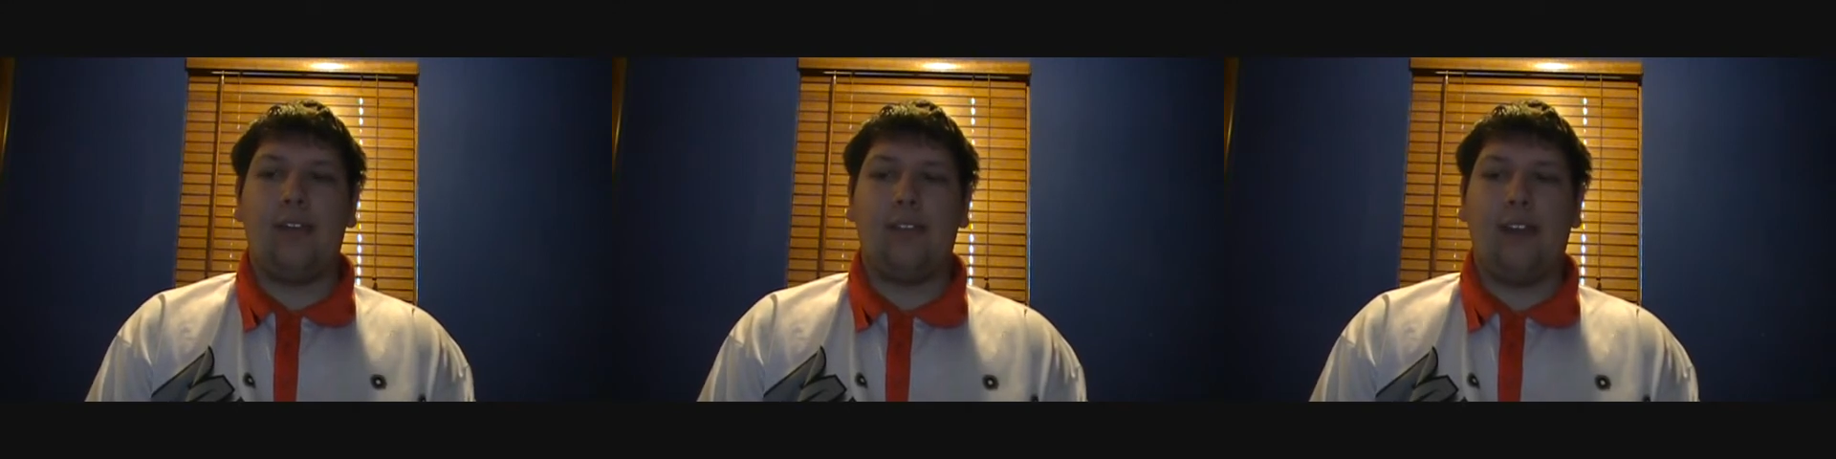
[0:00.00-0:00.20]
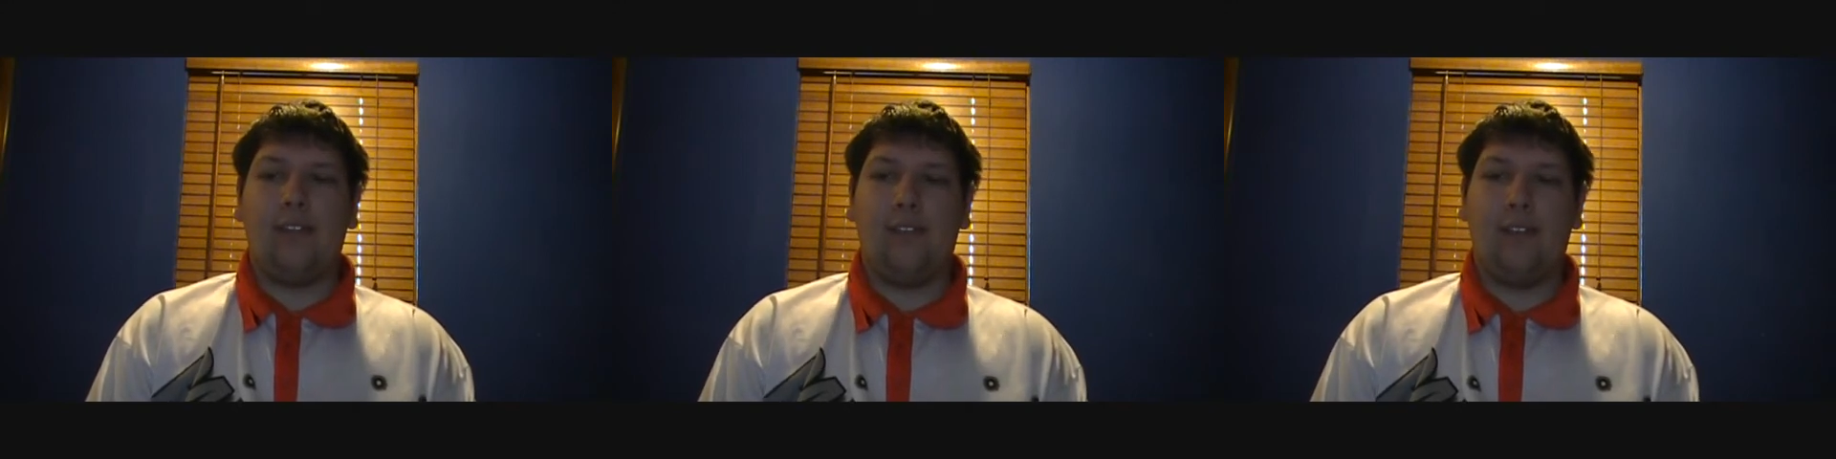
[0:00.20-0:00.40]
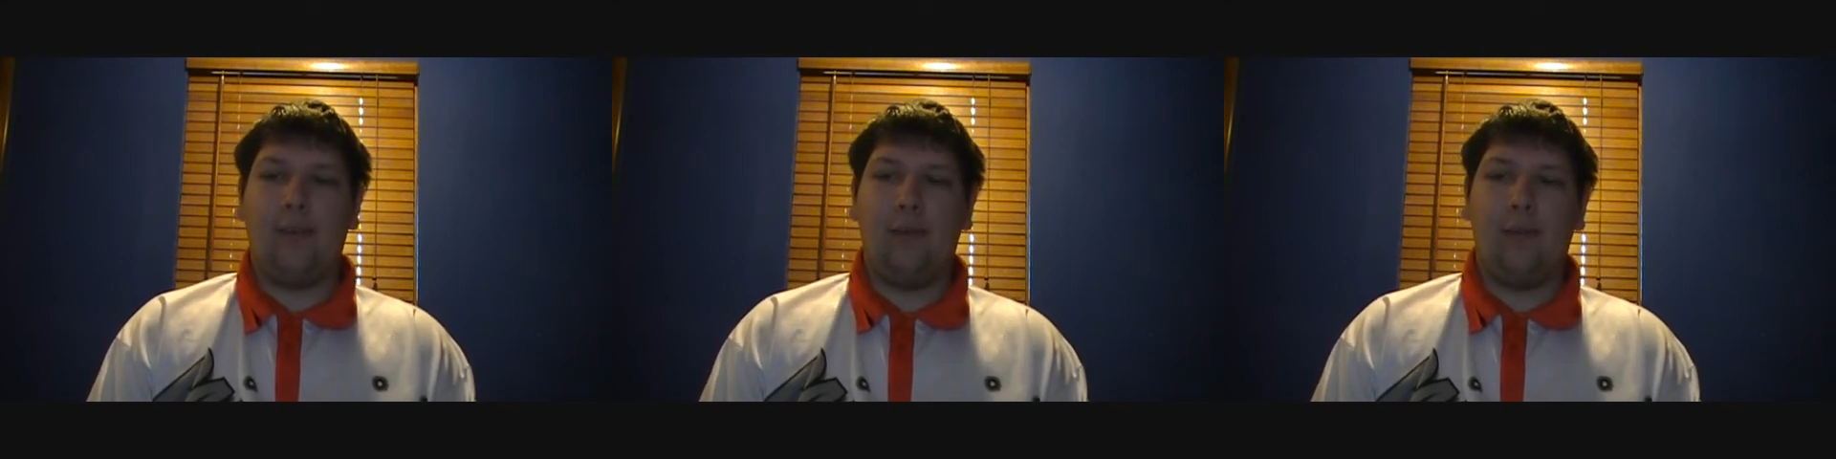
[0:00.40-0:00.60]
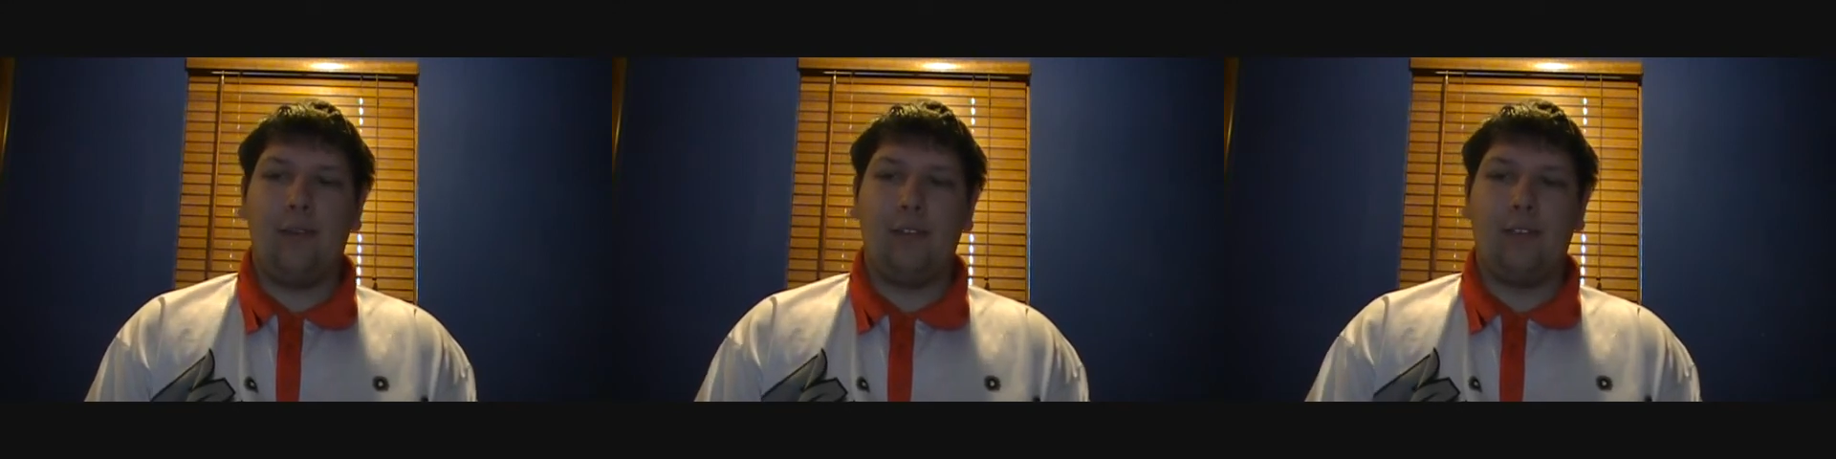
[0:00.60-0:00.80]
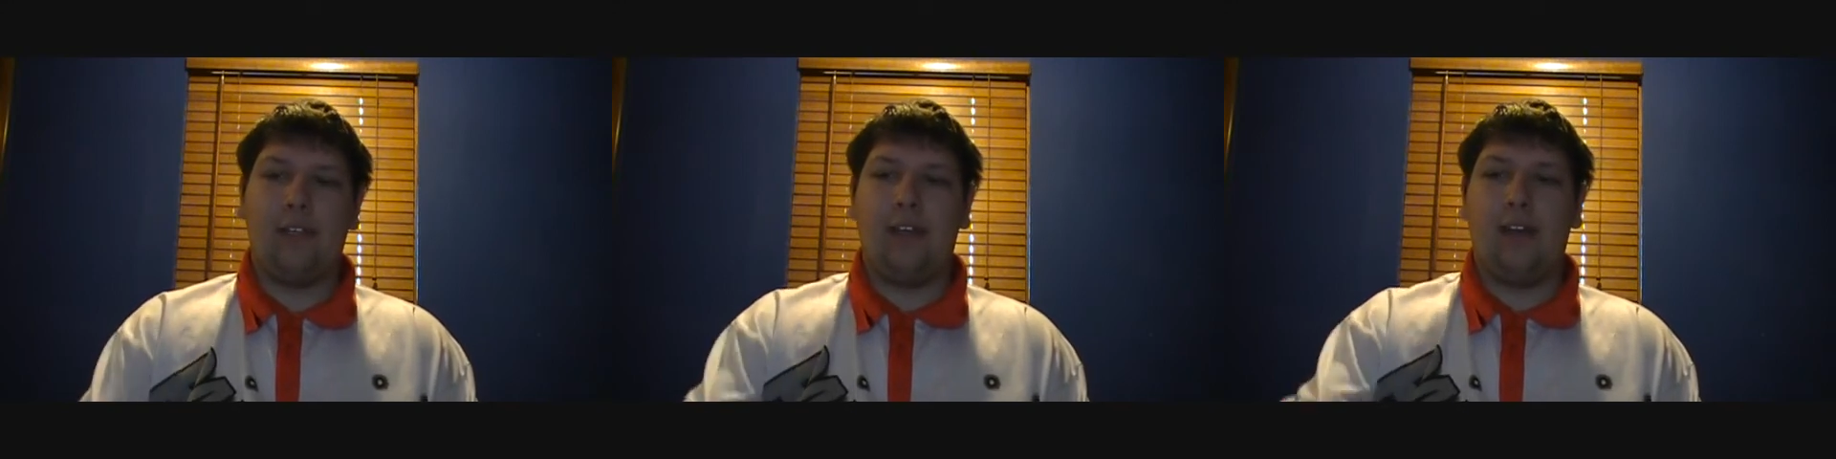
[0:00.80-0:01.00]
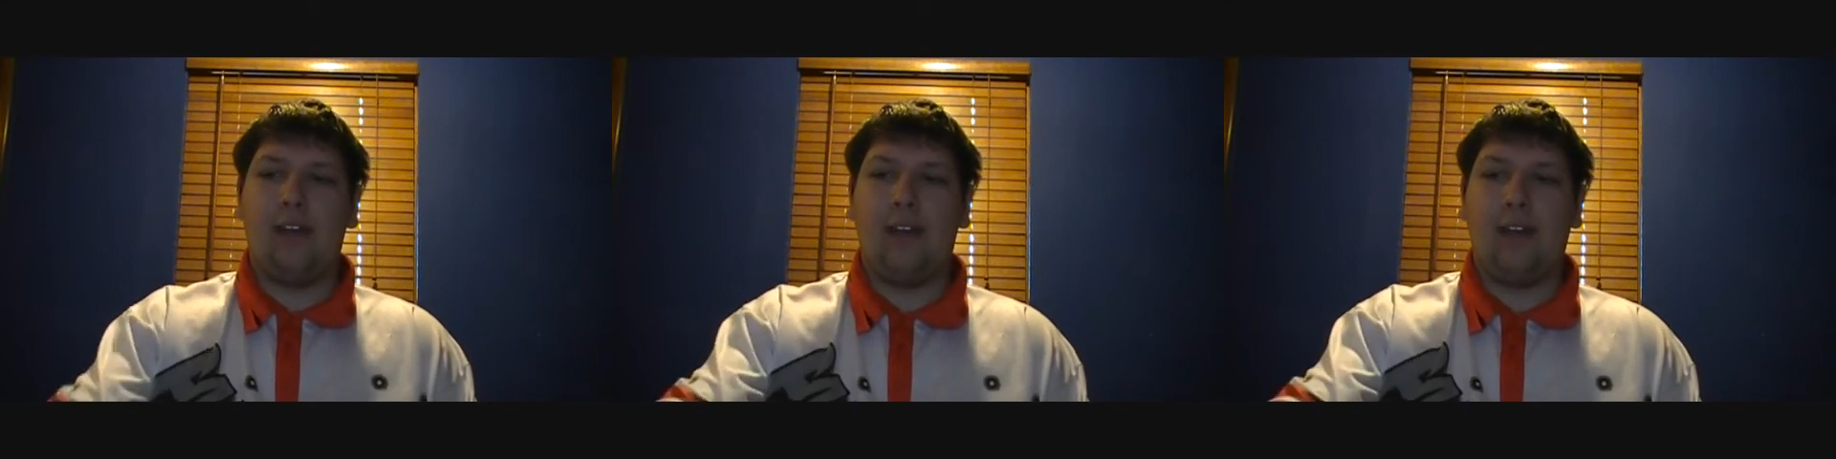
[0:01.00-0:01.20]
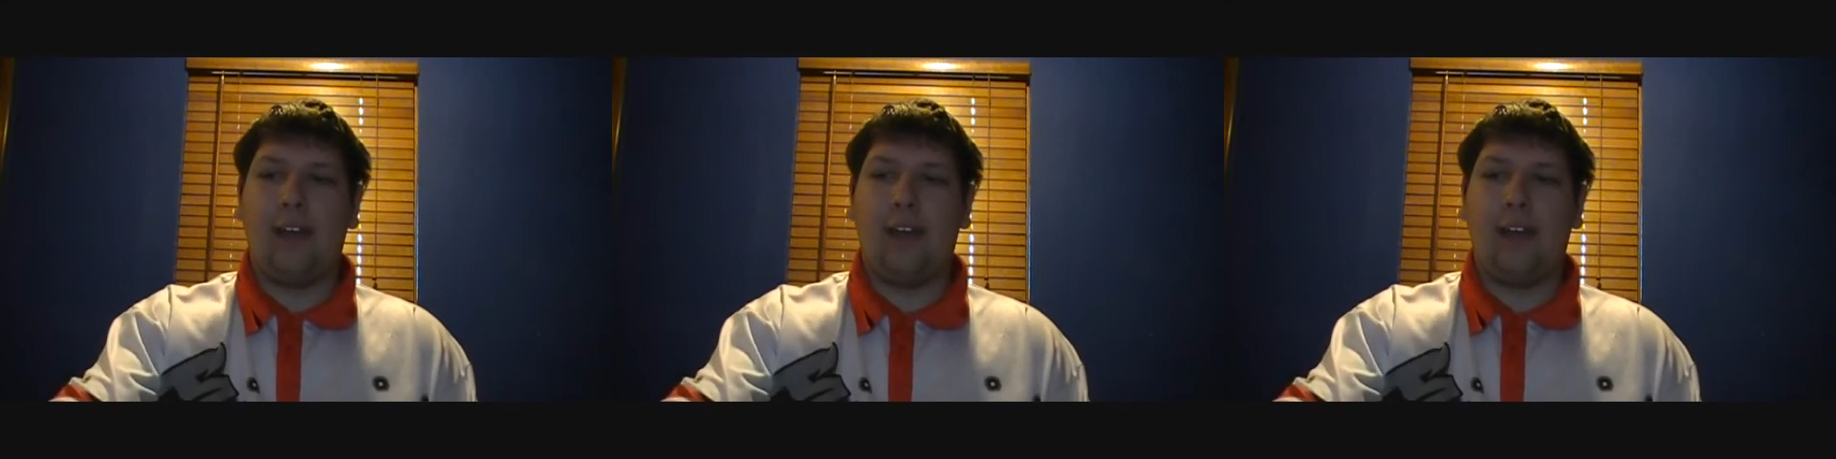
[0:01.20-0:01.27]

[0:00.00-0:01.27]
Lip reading: safety books, and I